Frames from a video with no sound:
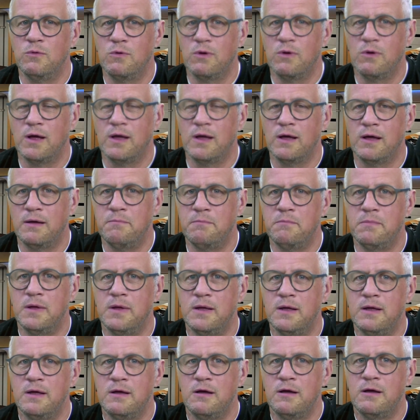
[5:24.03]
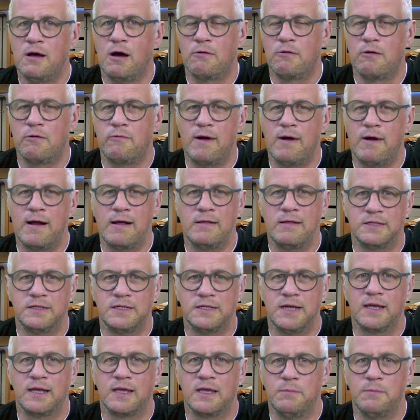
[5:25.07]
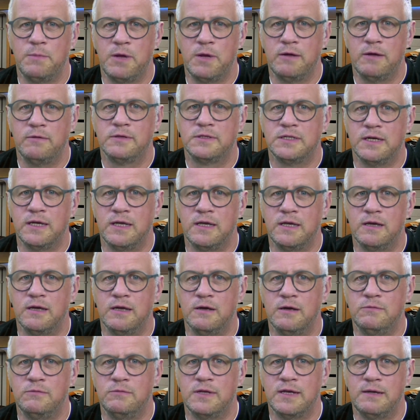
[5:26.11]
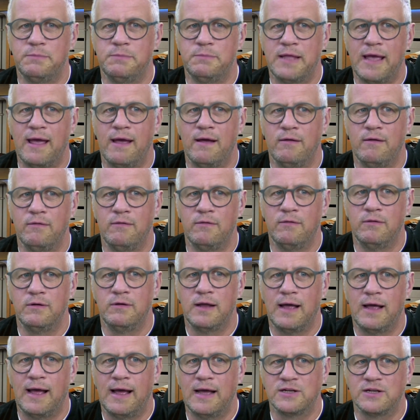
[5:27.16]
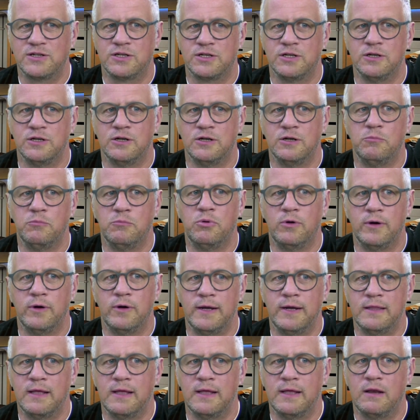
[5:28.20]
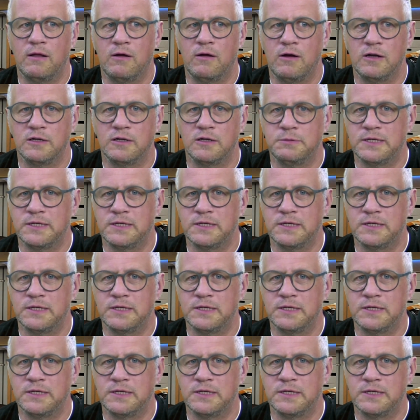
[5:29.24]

are around the tech community who deep down at a certain point in their lives,